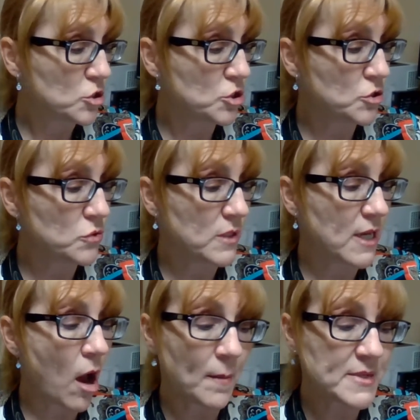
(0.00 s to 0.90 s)
to
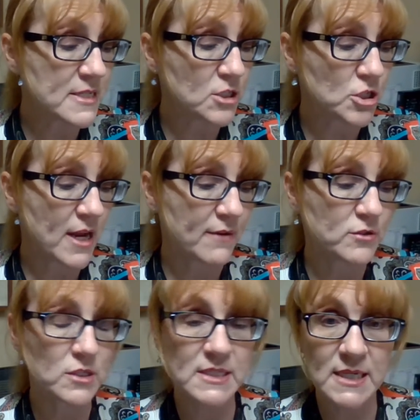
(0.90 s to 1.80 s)
the opposition
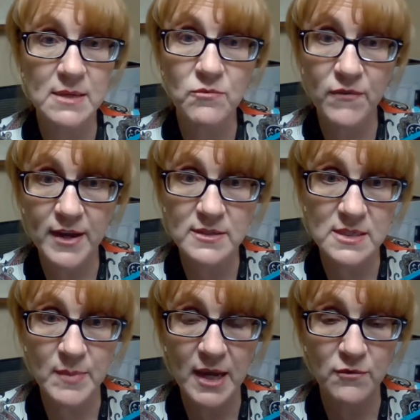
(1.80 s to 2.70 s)
after a team fails
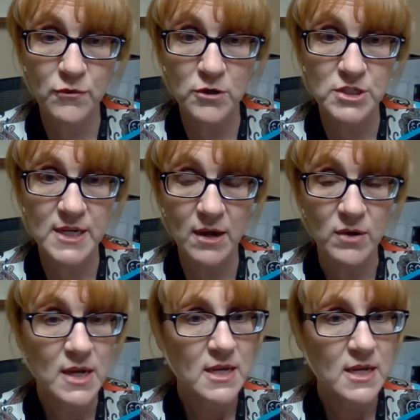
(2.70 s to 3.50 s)
to make a first down?